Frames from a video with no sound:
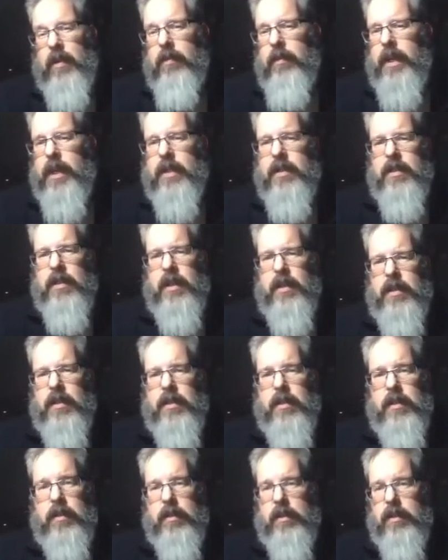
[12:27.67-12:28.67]
of makes sense
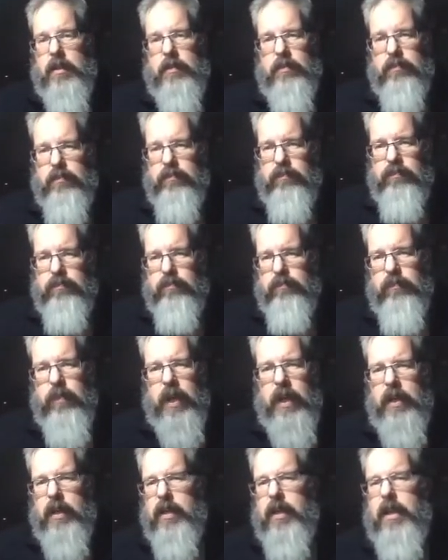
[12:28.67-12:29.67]
since it's
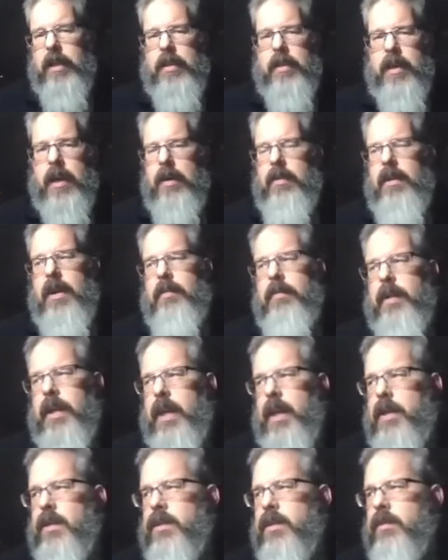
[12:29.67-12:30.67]
binding the entire
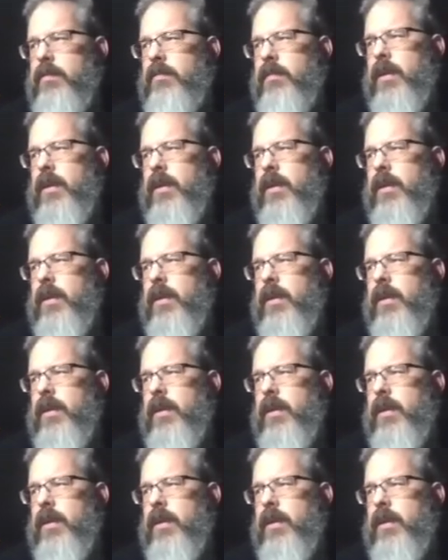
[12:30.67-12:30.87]
application.